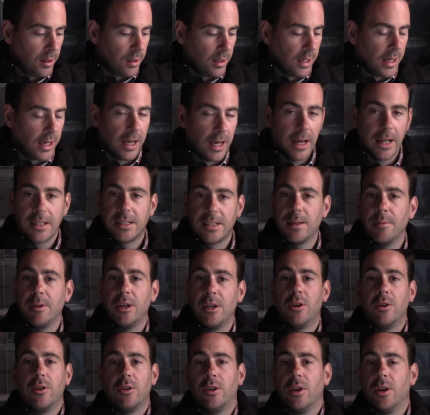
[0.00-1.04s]
It's something
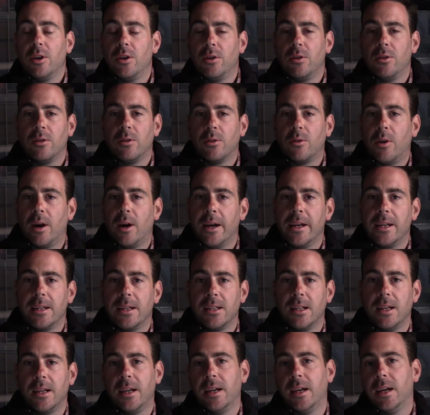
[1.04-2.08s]
you can do quite
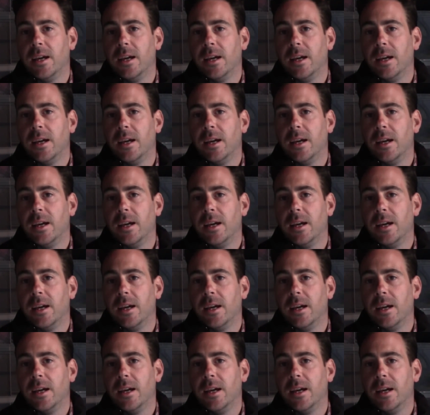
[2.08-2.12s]
easily.